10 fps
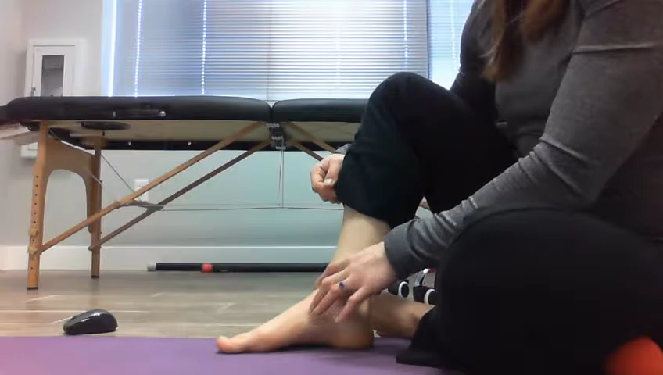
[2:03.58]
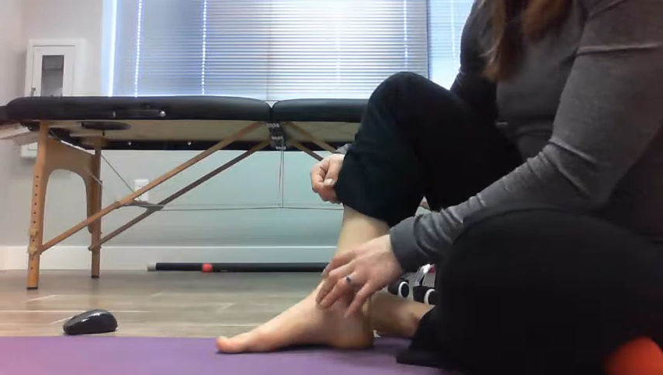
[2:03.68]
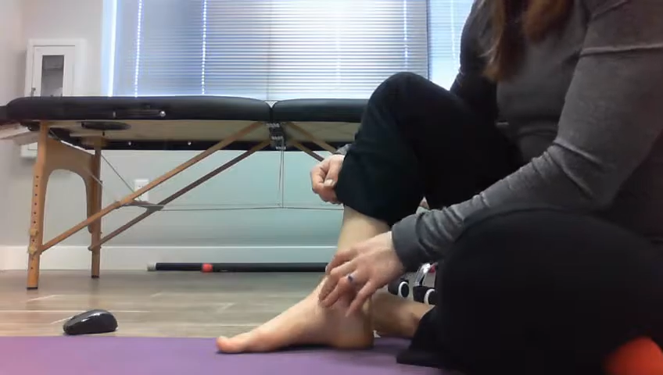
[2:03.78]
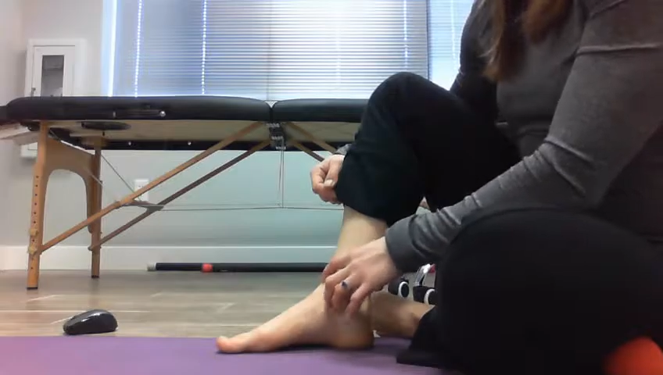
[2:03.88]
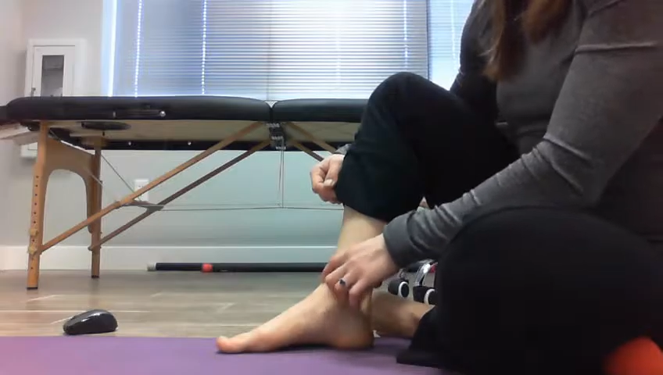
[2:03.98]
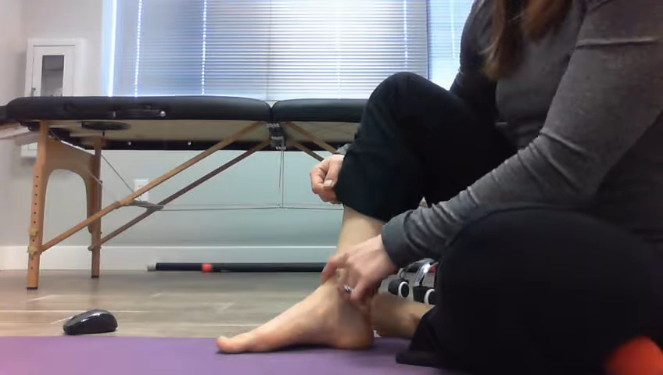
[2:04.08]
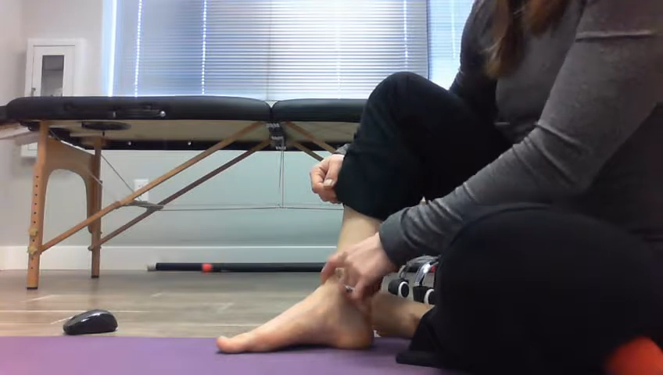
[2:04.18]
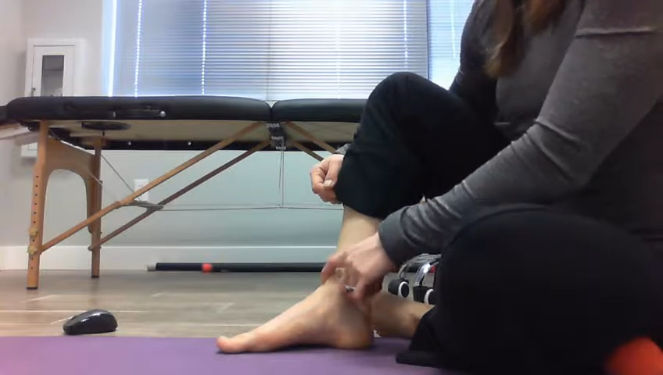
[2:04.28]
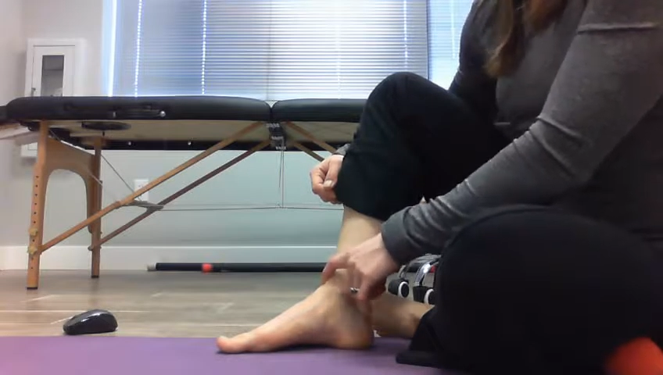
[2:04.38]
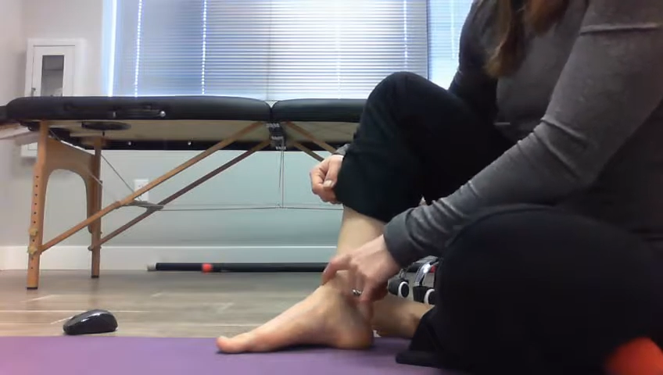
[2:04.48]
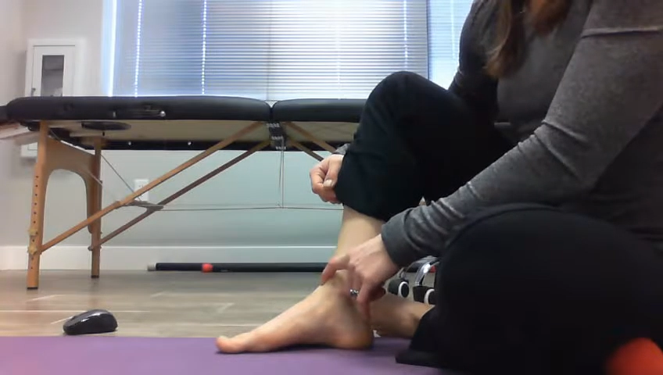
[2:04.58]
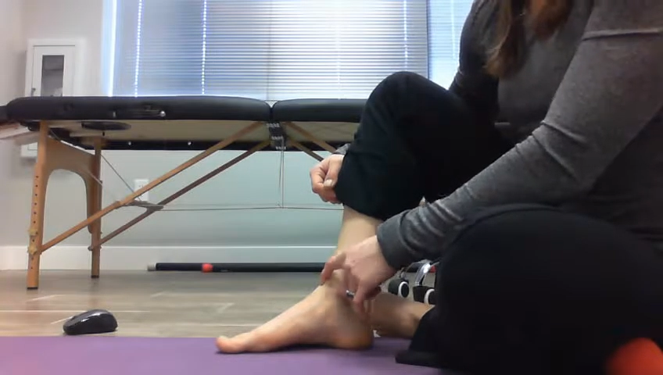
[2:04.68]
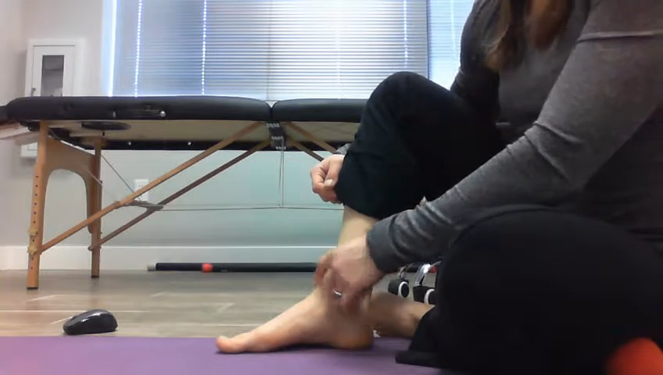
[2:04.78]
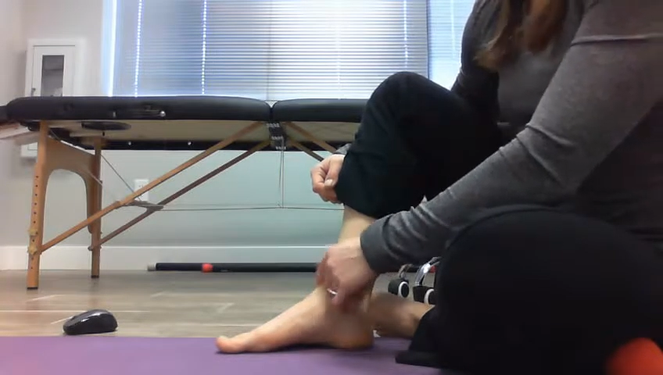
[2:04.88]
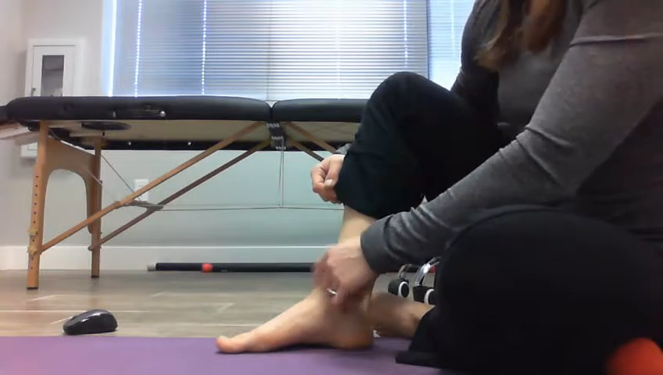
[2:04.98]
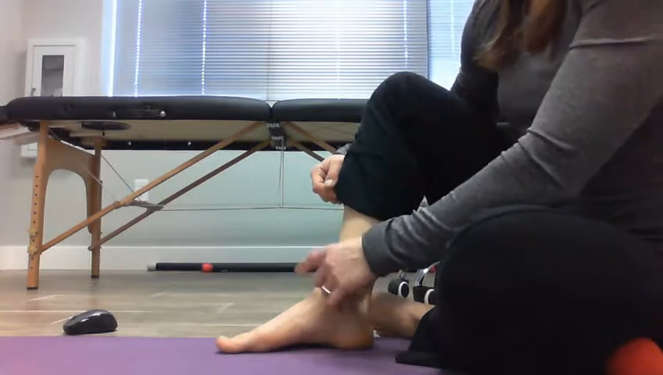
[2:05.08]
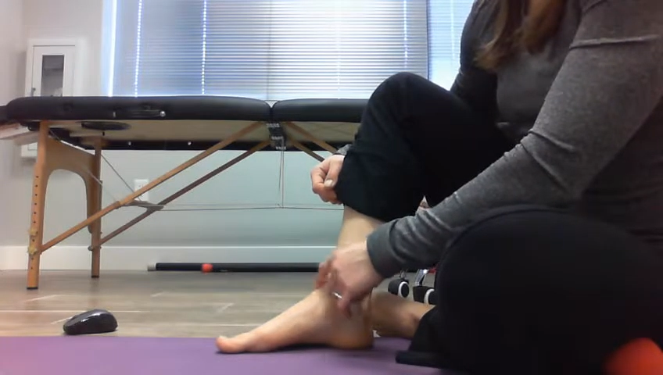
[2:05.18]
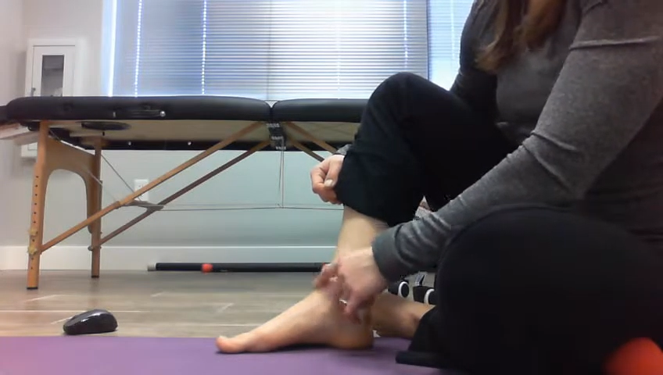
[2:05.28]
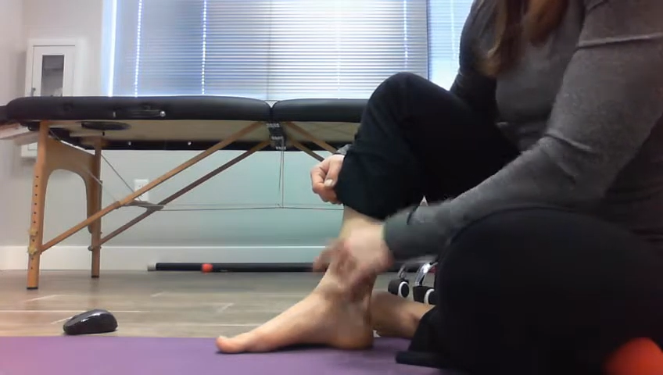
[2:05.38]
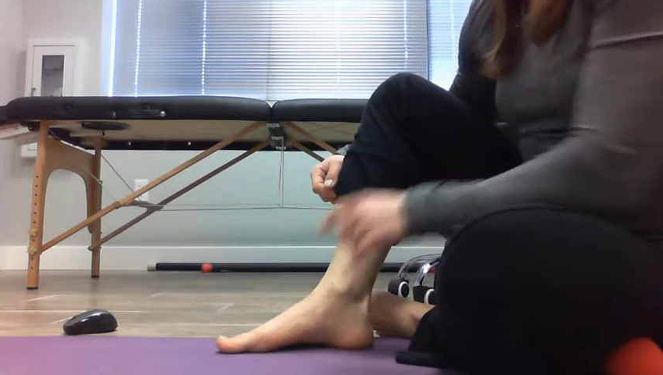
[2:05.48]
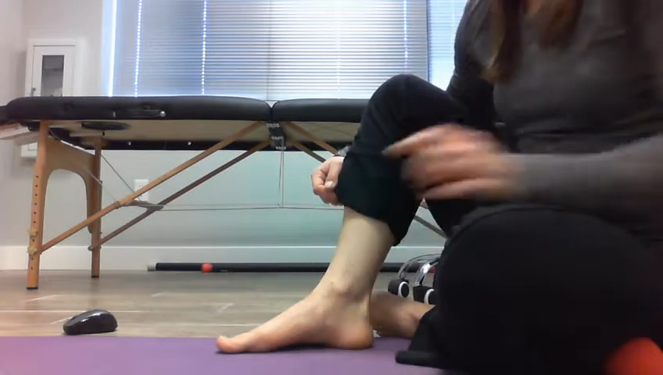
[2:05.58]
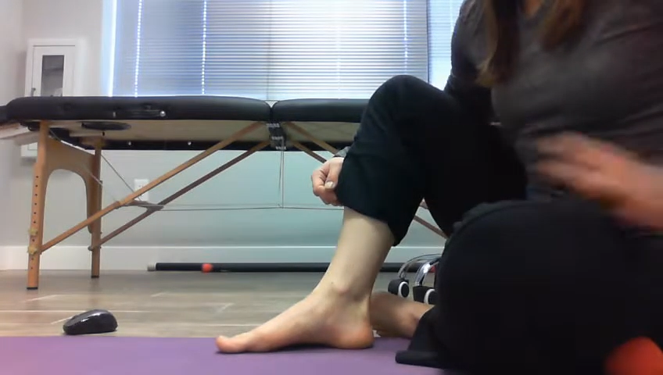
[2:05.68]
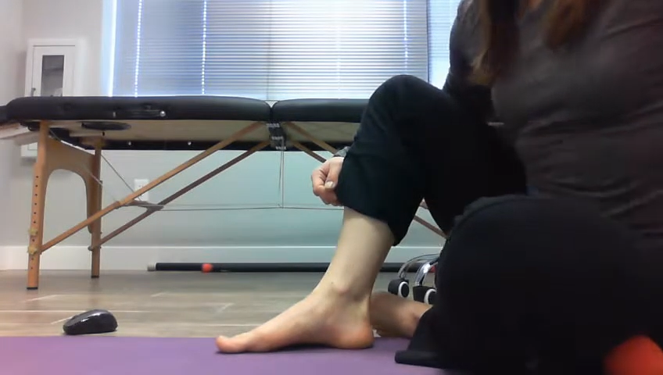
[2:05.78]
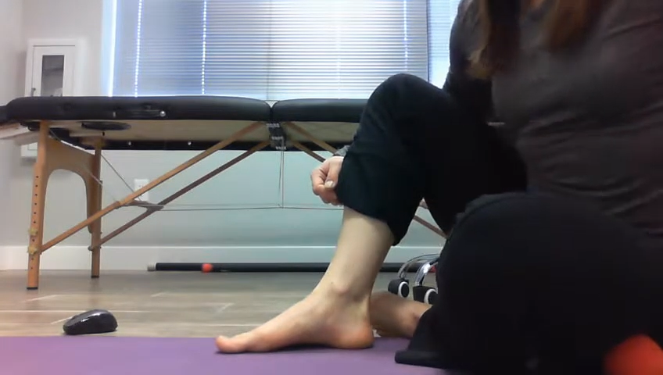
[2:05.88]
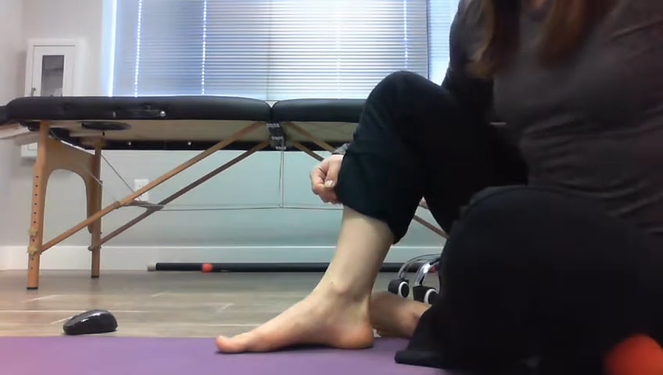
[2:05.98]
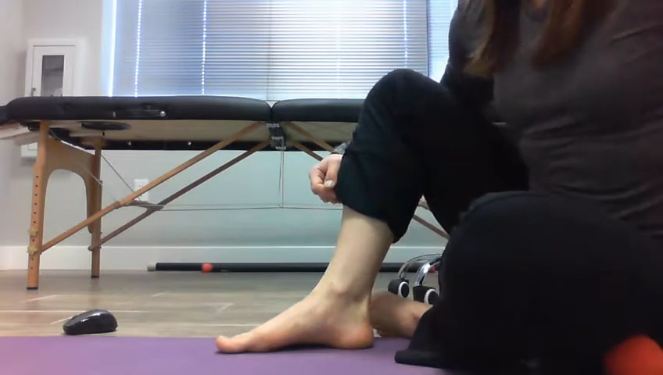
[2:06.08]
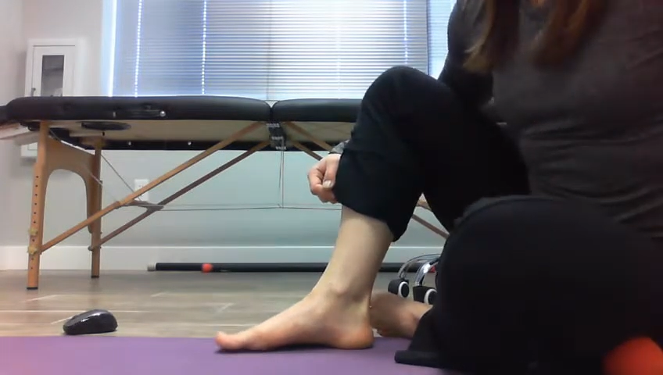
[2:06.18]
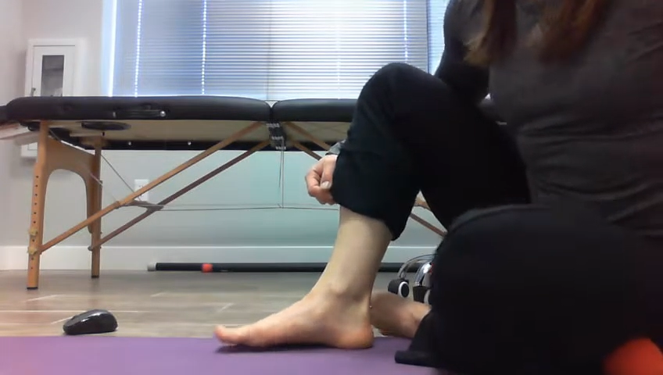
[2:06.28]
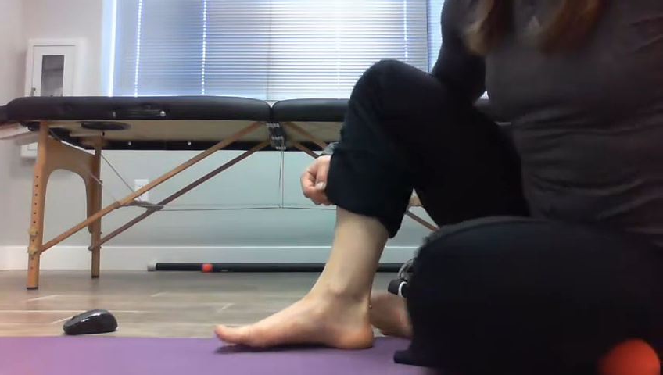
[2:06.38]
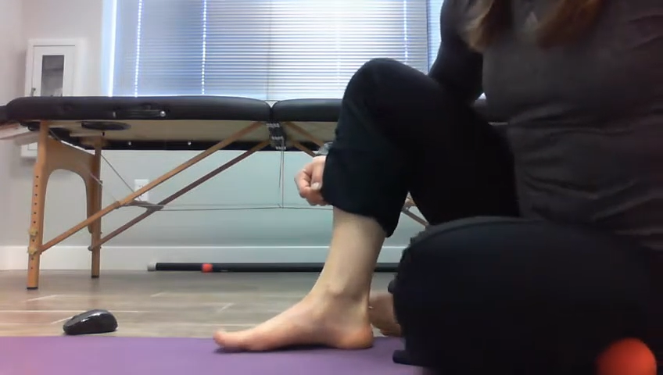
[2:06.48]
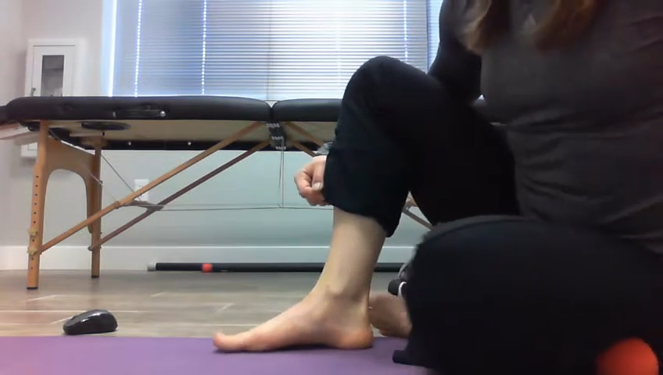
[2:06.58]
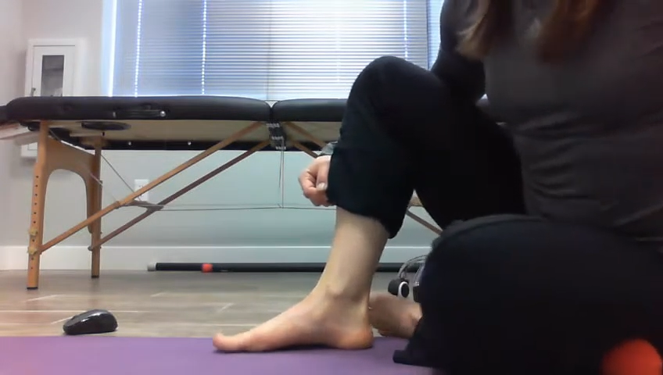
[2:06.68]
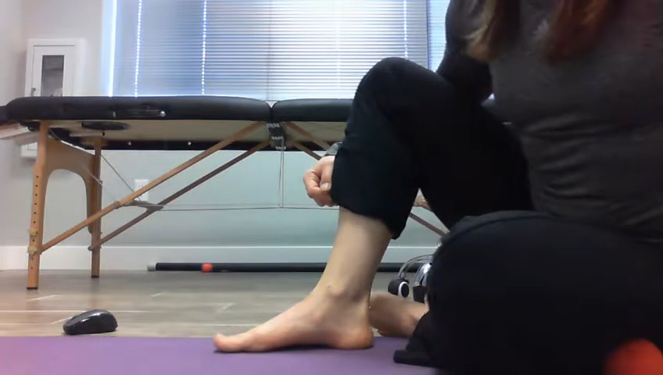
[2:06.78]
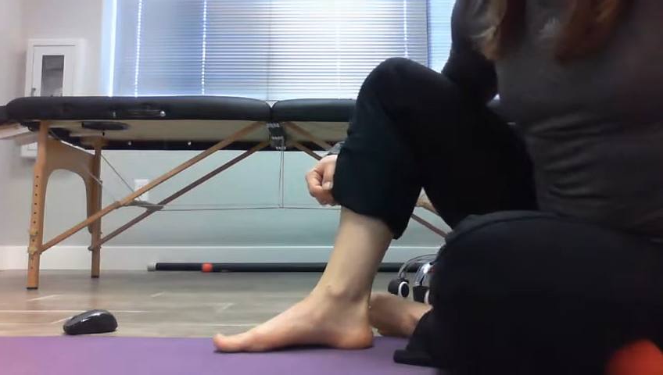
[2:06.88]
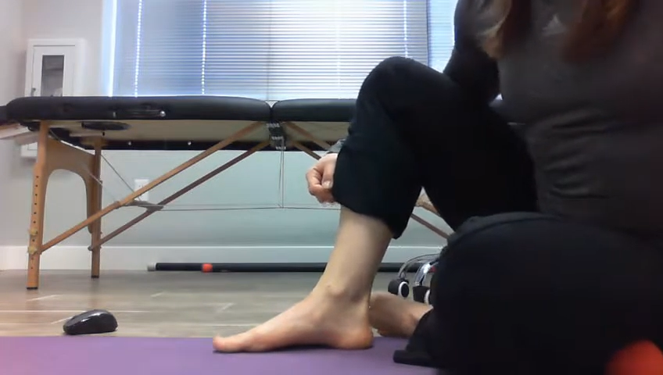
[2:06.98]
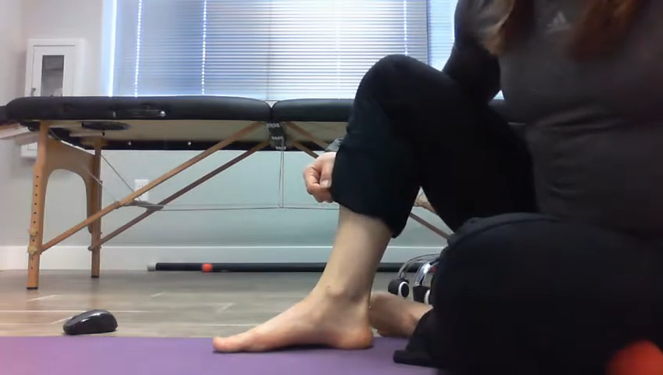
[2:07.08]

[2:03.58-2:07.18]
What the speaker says: (no speaker visible)